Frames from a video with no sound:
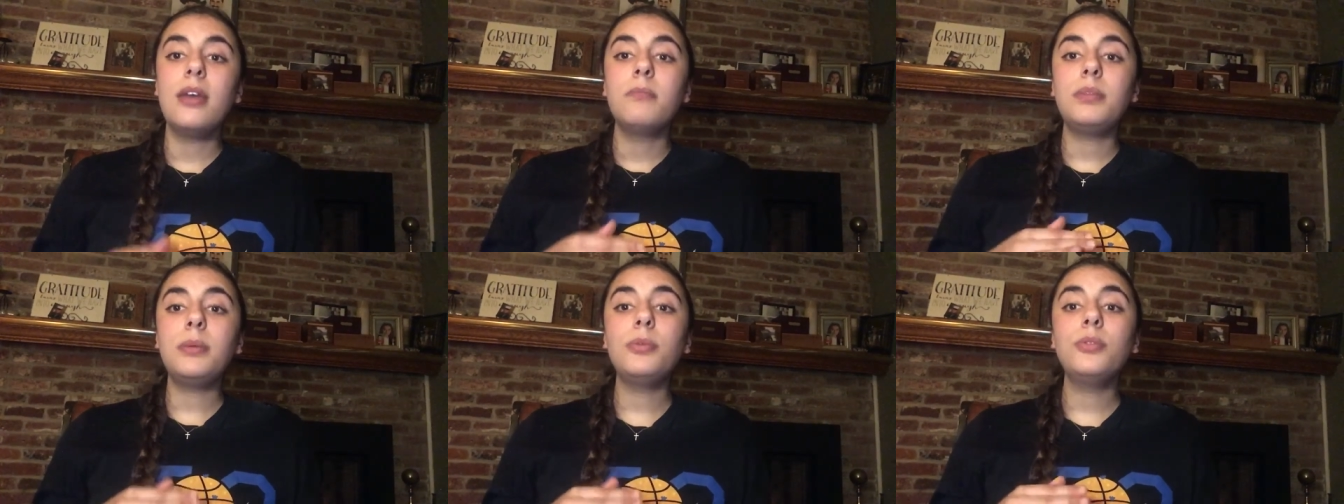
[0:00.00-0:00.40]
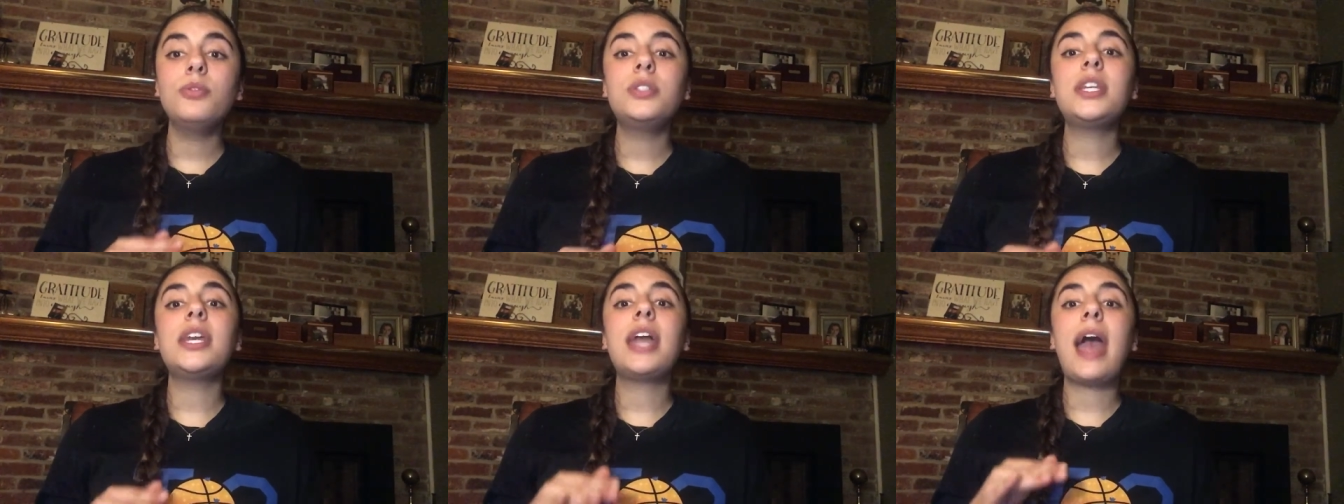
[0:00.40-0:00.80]
people who
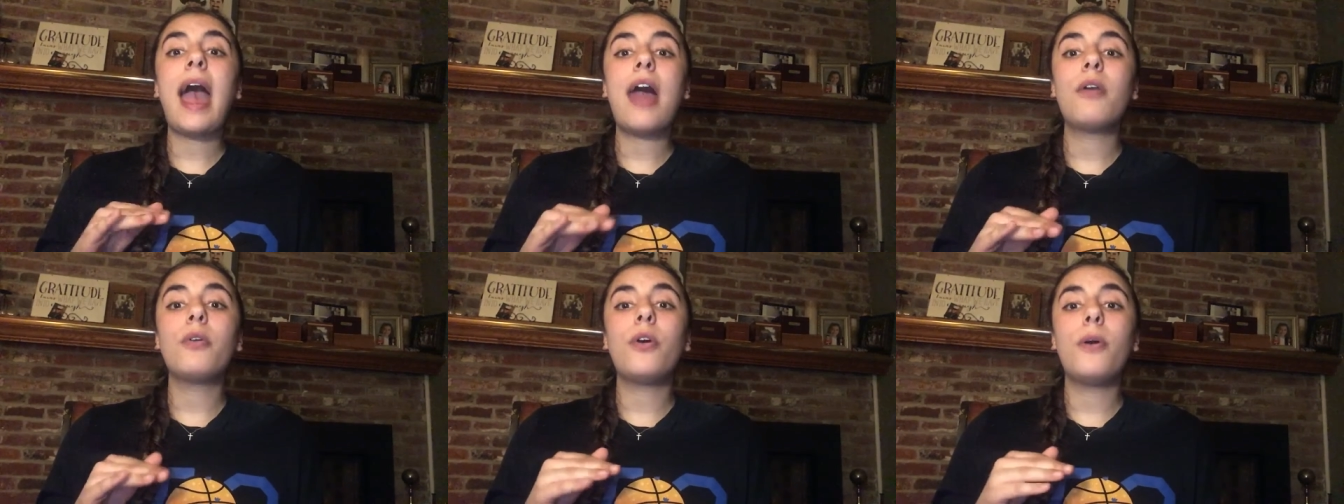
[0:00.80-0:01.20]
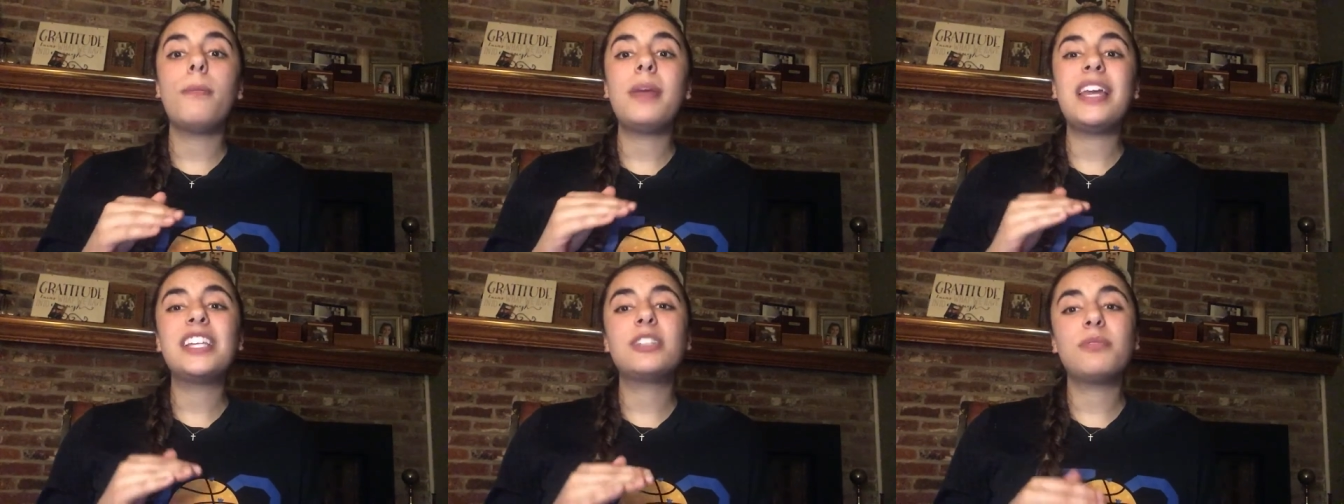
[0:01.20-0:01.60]
take Adderall
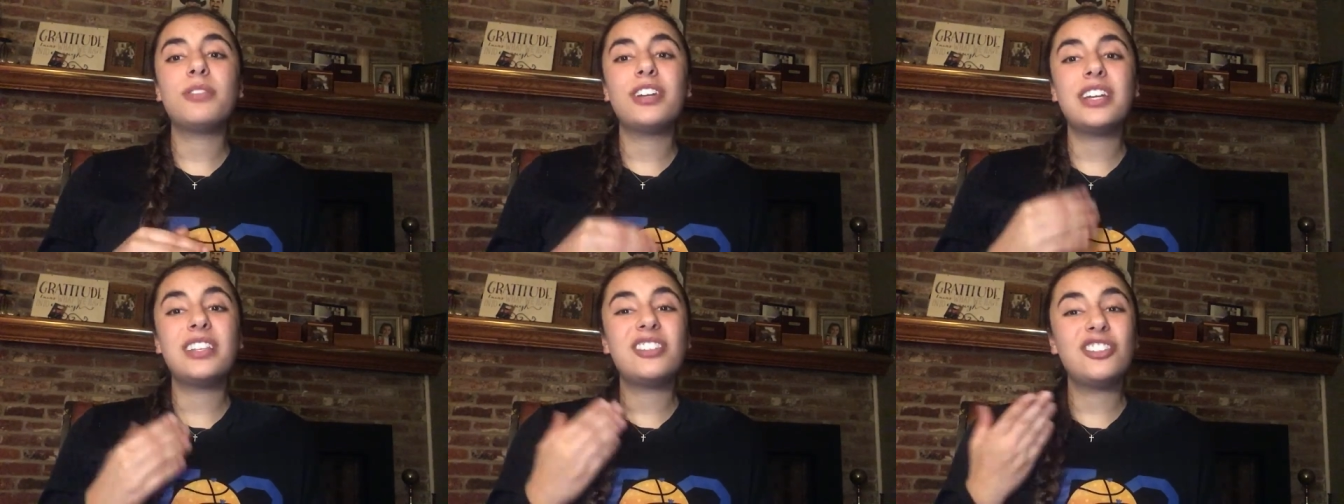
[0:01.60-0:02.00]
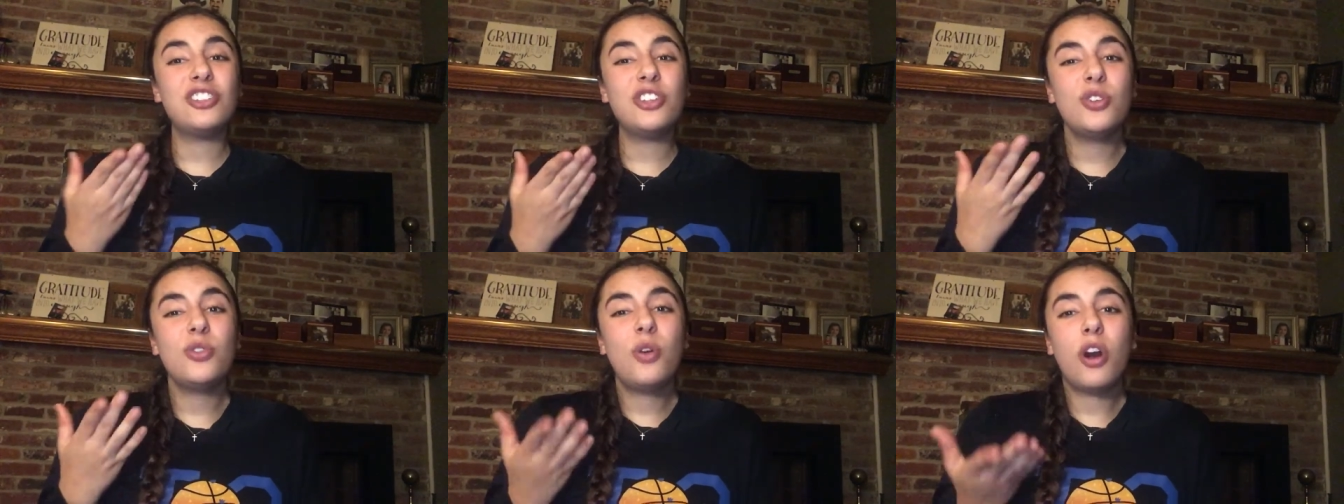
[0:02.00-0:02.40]
may experience
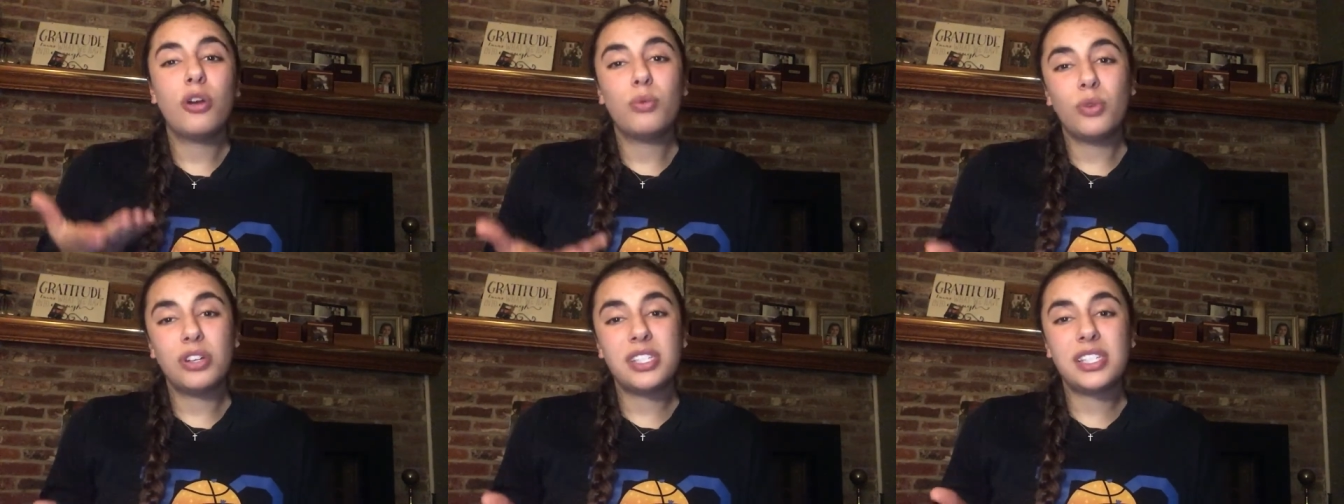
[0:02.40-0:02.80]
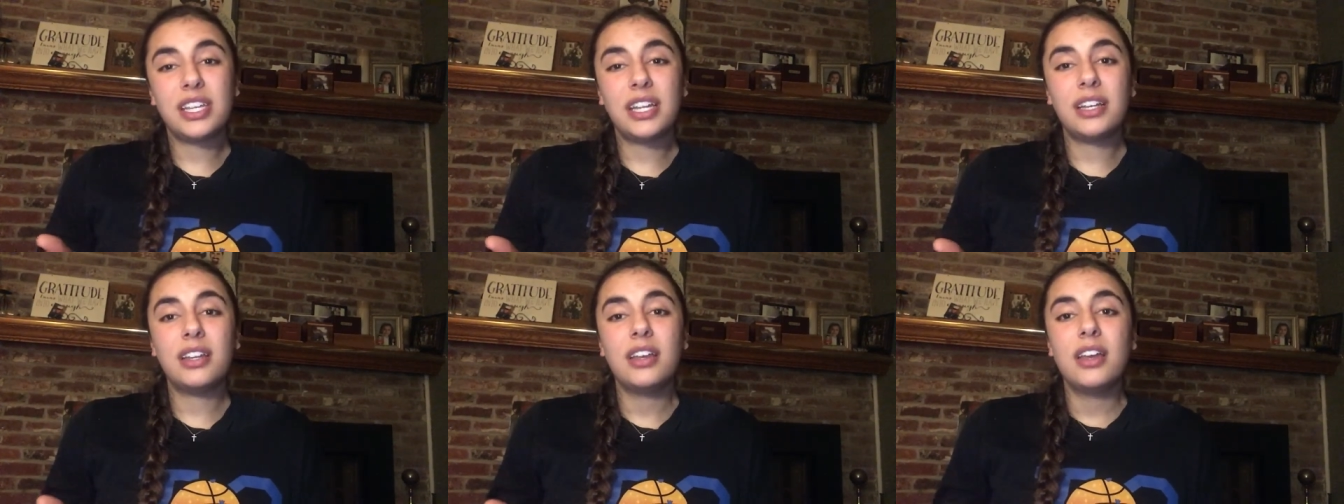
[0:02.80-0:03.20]
new or
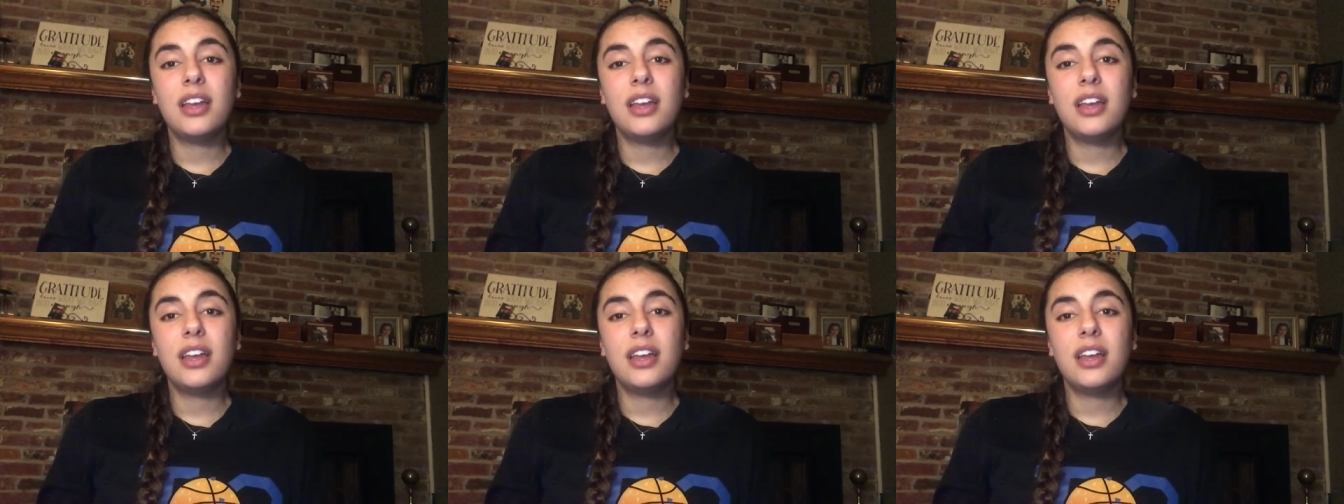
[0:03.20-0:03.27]
worsening